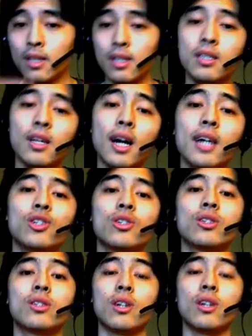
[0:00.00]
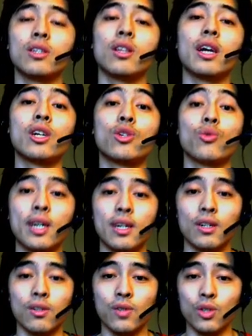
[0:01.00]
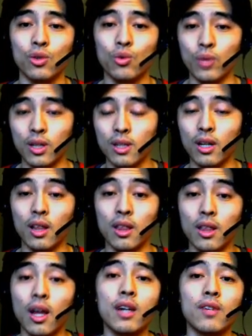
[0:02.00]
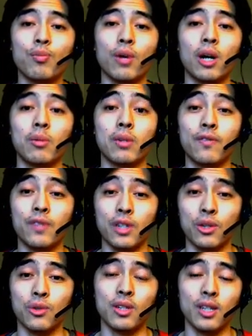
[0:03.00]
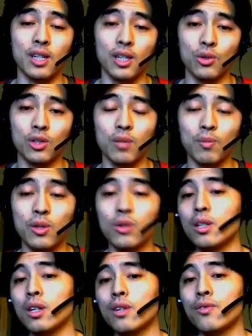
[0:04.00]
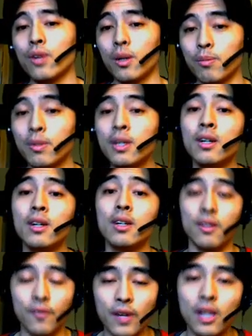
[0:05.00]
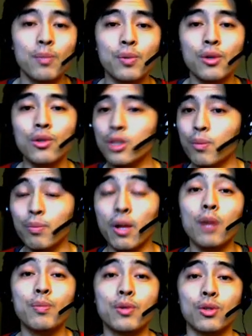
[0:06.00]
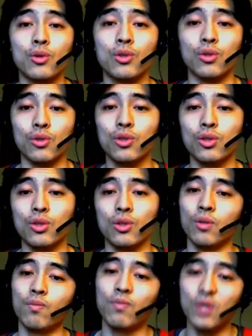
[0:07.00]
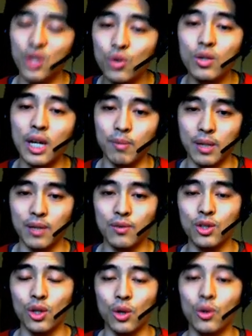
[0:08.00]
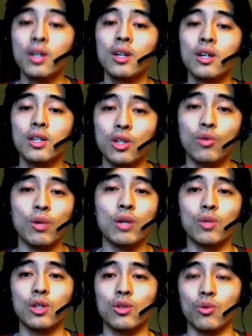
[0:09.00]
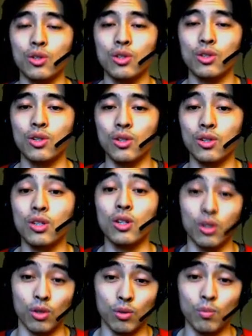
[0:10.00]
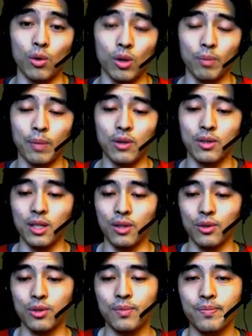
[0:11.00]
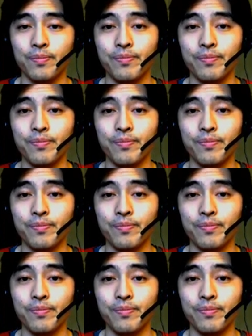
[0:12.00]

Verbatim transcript: this guy just does a lot of great interviews with a lot of prominent figures in the EOS community from developers to block producers to you name it. So it's a great resource to to learn more about EOS.